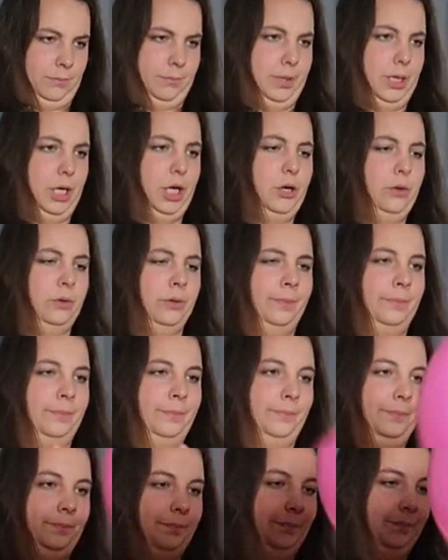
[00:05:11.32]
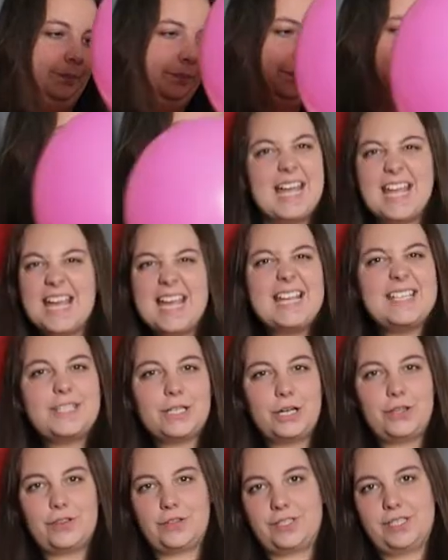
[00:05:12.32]
Balloon. Here's
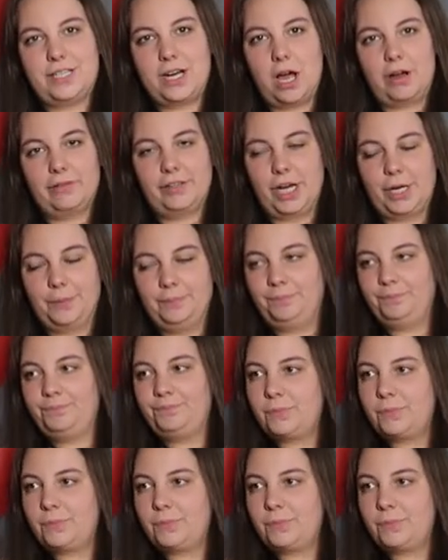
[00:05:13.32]
another scenario.